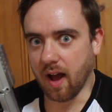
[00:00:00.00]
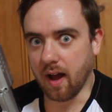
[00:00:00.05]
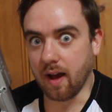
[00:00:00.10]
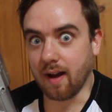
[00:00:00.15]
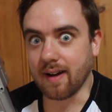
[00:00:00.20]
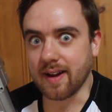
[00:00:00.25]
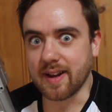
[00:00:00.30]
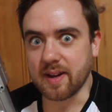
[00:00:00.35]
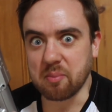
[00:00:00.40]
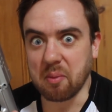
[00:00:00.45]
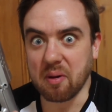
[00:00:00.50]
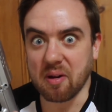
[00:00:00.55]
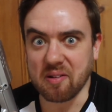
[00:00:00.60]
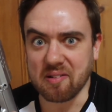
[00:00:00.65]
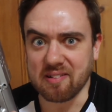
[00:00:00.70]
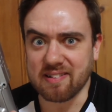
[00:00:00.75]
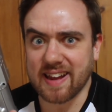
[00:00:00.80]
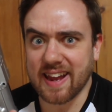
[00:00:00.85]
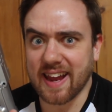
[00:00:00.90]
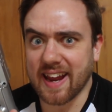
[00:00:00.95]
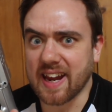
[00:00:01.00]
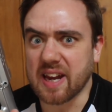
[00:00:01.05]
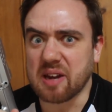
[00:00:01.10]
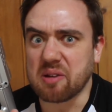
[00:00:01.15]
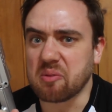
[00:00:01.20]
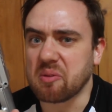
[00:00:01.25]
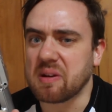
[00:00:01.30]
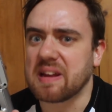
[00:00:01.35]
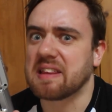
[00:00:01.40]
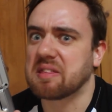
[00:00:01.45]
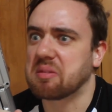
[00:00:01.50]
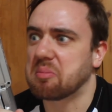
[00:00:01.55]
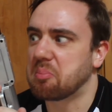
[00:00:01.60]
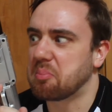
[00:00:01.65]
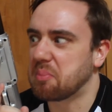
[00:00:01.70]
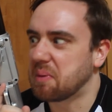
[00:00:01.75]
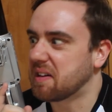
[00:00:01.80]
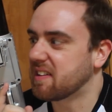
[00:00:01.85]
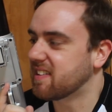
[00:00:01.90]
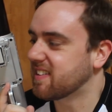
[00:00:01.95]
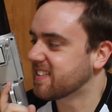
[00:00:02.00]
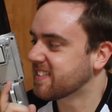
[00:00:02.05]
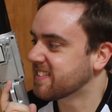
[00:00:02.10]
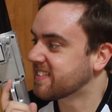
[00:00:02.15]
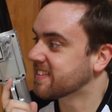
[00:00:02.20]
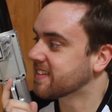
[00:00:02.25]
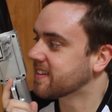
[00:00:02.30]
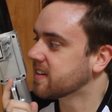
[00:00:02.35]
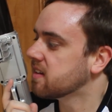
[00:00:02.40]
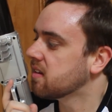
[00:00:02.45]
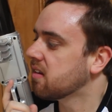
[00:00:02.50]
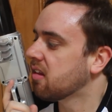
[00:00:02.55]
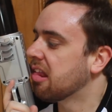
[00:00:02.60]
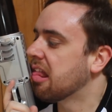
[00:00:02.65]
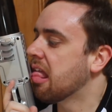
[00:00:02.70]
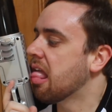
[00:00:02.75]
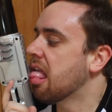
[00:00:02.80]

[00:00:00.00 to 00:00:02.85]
I'm okay with murder.